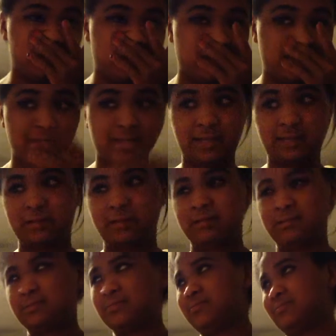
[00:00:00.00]
It's like
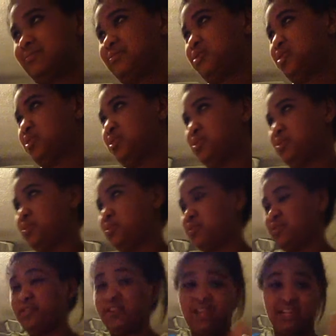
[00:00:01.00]

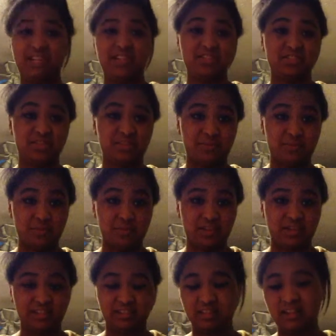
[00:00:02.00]
2:30ish in the
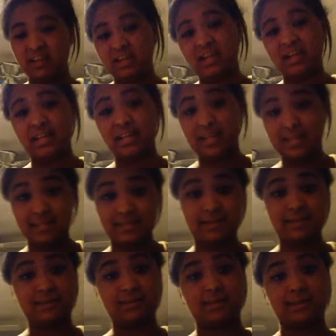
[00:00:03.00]
morning, and I
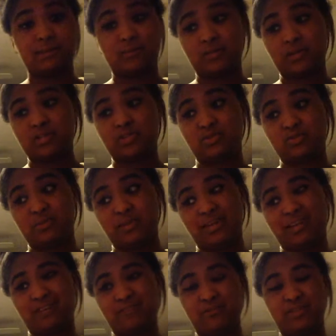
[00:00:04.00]
decided I wanted to
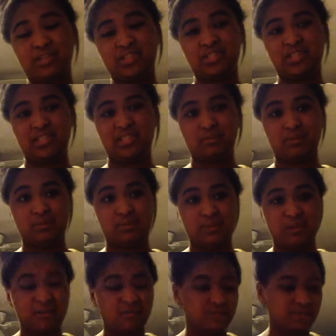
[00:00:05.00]
make French cinnamon
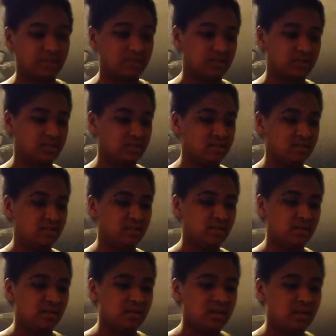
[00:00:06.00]
muffins.
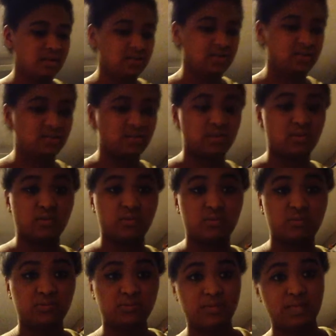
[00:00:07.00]
So
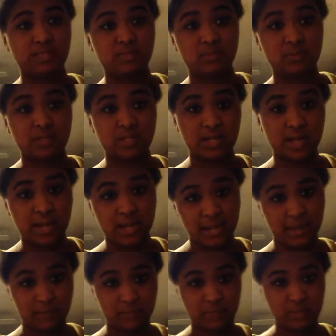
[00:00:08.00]
that's what's gonna
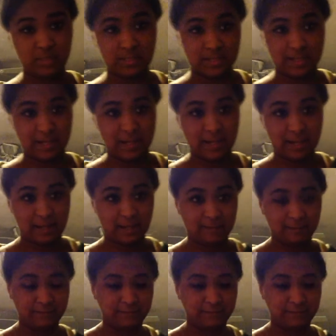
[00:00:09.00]
happen today.